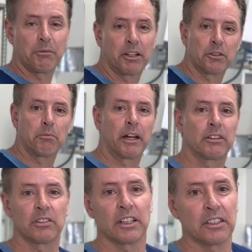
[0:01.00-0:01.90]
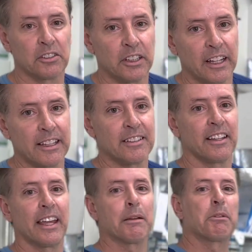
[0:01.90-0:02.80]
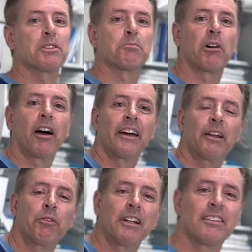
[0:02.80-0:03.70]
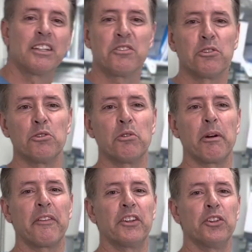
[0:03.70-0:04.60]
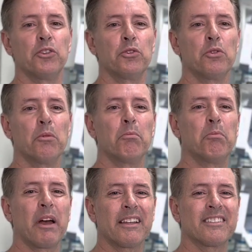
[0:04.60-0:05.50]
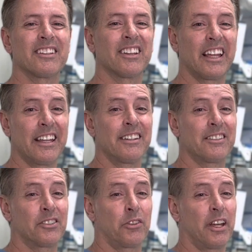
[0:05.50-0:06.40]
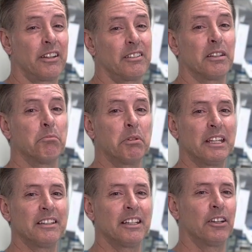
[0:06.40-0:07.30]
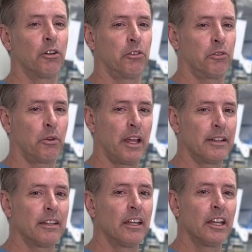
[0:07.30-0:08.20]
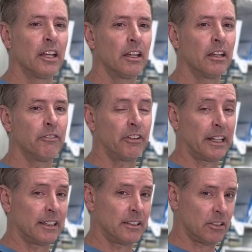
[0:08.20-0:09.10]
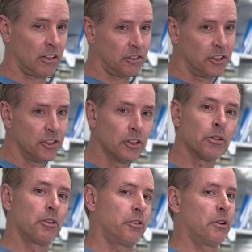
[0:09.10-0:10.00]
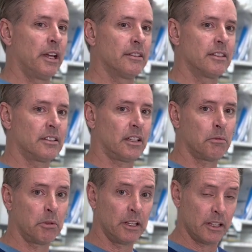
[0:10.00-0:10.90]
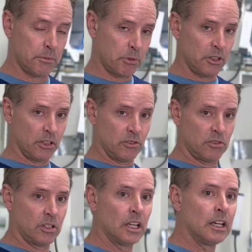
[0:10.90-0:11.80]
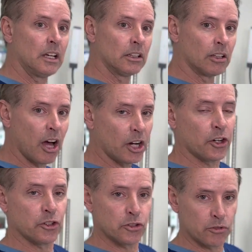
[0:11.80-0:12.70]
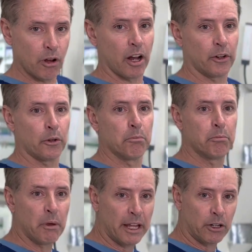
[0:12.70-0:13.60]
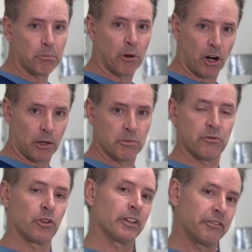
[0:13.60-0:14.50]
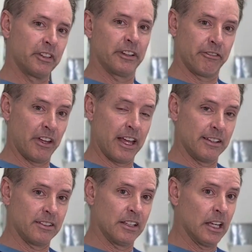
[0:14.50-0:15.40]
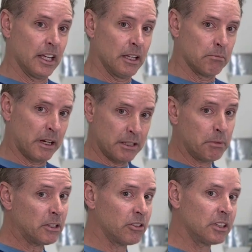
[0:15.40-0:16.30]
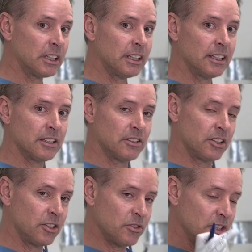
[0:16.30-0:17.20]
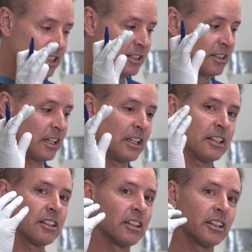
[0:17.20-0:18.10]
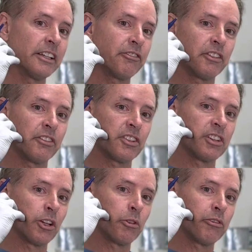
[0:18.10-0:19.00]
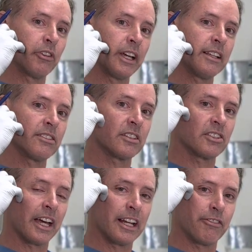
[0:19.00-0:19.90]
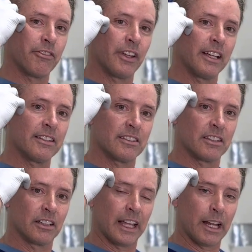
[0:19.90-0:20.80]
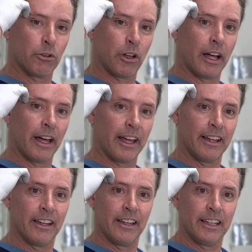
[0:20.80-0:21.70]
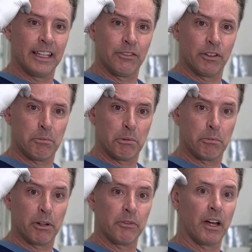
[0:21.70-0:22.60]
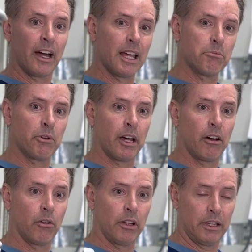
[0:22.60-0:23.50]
Dr. Michael Cutler at SDIM and Spa, and I want to teach you about the new, best, latest, greatest in PDO-thread. In fact, it's called EuroThreads. It's a company that's produced longer, stronger, better barbs for lifting the face. My specialty is to use these to lift the lower face, the side of the face, the lateral eye, even up above the eyebrow.